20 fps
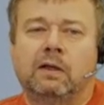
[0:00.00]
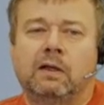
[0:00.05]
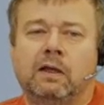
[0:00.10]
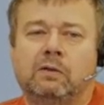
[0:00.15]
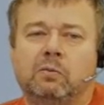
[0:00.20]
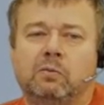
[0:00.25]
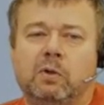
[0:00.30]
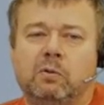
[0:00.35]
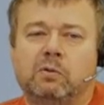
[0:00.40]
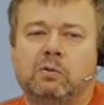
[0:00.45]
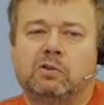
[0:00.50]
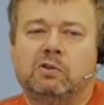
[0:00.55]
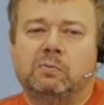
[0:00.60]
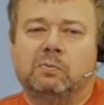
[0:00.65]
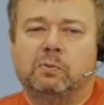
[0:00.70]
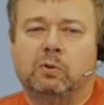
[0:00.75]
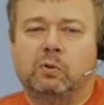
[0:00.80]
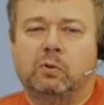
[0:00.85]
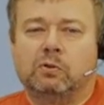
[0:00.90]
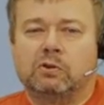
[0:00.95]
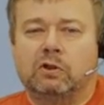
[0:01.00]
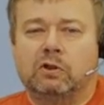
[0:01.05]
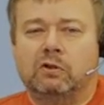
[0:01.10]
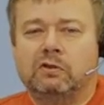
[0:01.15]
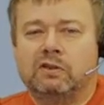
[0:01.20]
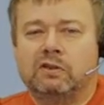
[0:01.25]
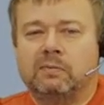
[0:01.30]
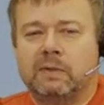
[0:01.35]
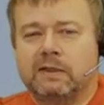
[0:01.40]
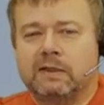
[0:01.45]
And we would support
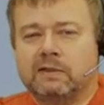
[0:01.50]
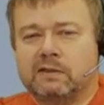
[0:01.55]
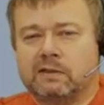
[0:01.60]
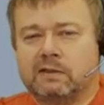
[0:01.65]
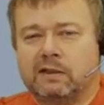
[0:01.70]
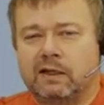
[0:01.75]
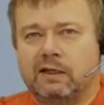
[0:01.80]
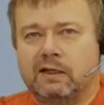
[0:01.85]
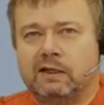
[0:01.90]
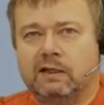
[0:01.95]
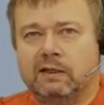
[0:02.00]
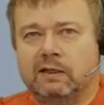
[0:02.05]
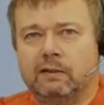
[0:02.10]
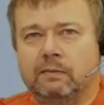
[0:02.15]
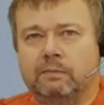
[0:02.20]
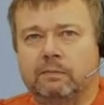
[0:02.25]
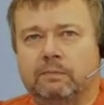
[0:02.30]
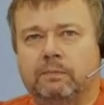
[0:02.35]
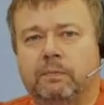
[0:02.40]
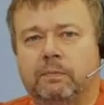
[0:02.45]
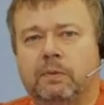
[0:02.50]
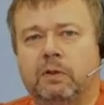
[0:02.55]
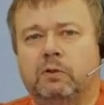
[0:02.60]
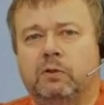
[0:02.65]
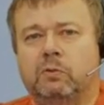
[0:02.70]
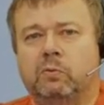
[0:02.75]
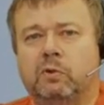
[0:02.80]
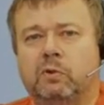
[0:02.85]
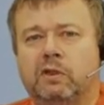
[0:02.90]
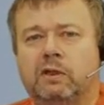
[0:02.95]
on-demand scaling,
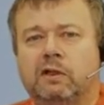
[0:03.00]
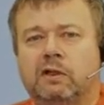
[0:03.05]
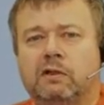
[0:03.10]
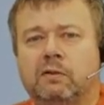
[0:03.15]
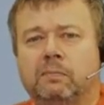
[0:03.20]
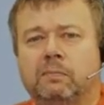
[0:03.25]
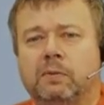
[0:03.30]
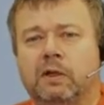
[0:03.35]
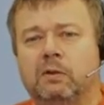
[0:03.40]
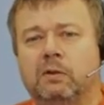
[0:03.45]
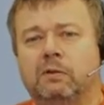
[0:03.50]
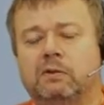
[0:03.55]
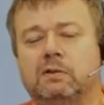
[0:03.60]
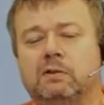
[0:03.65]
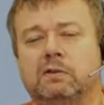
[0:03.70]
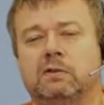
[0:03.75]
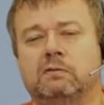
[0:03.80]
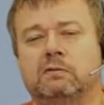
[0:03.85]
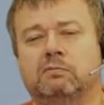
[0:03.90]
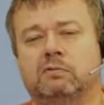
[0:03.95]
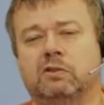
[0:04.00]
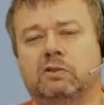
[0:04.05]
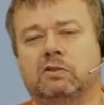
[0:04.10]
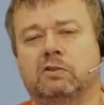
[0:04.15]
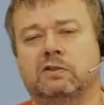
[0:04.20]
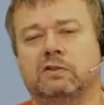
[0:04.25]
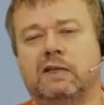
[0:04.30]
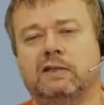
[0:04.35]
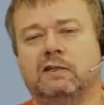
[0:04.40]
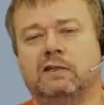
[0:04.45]
both within a component,
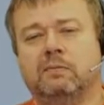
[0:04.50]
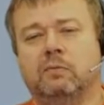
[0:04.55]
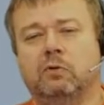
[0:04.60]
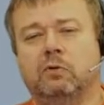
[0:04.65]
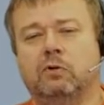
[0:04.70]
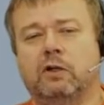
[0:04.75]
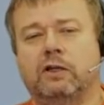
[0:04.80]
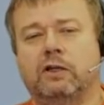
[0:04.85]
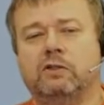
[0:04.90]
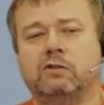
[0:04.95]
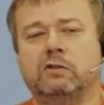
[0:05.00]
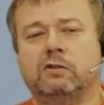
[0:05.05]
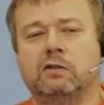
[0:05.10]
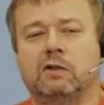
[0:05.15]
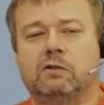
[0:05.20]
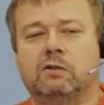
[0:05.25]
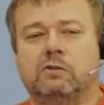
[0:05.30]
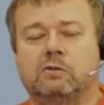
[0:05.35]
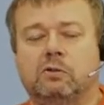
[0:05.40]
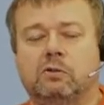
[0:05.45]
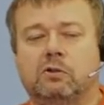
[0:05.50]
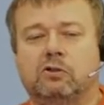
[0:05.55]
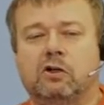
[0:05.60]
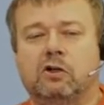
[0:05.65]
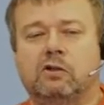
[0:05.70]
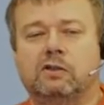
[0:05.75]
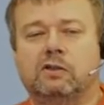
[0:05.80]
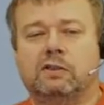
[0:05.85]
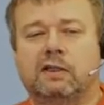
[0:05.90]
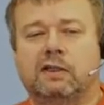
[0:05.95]
such as adding more agent nodes to a
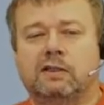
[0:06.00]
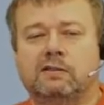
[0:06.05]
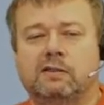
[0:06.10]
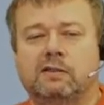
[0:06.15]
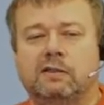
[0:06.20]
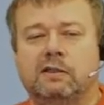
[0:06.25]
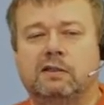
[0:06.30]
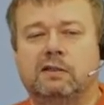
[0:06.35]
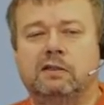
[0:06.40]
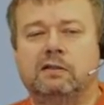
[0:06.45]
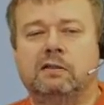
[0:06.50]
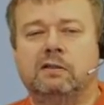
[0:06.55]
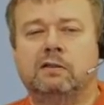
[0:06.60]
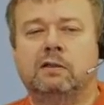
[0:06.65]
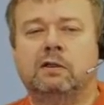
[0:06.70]
Roxy as needed,